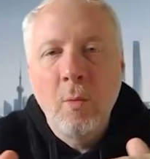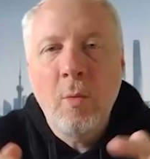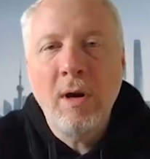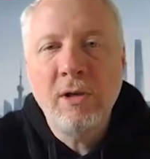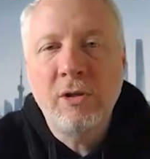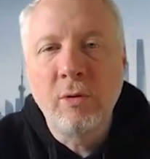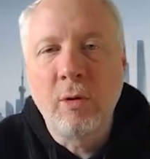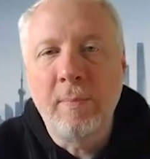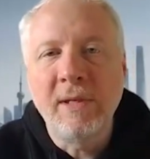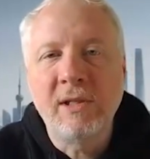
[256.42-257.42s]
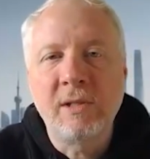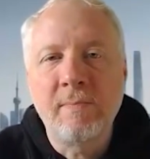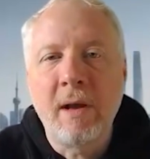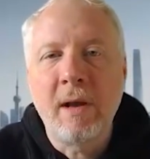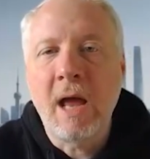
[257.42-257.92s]
What is your business
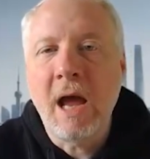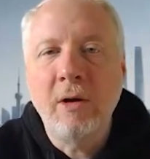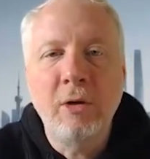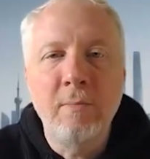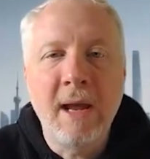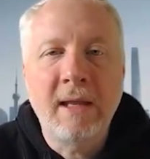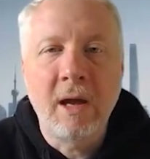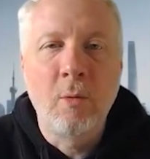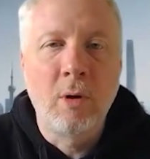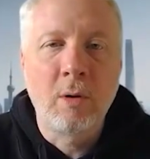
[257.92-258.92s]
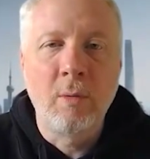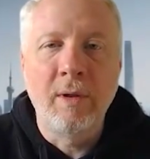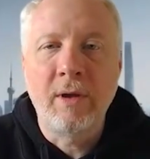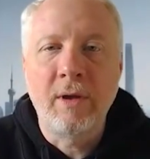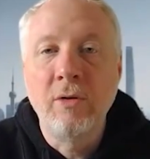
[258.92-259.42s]
model? How do you make that work
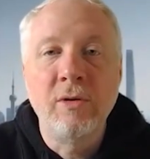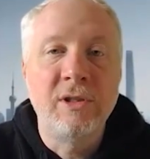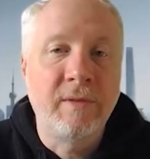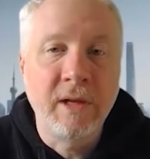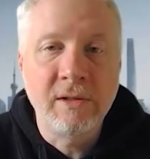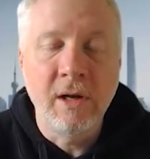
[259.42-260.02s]
with hundreds of kids